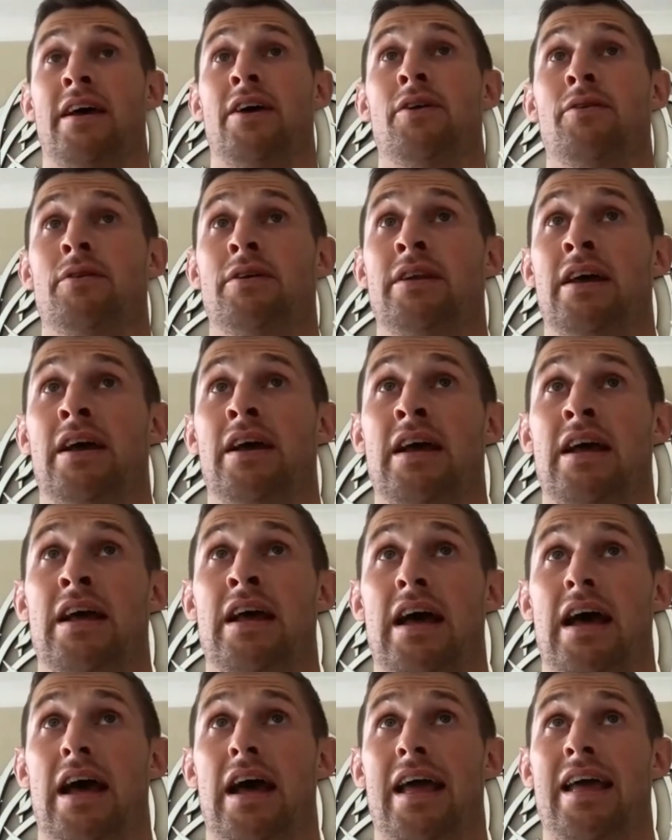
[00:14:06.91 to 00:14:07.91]
And
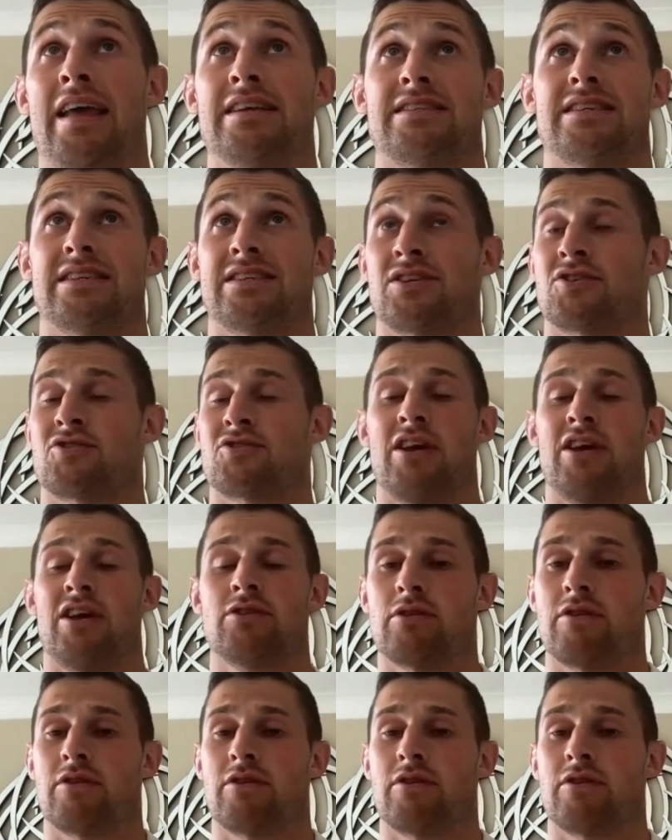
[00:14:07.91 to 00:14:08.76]
it's a stranger.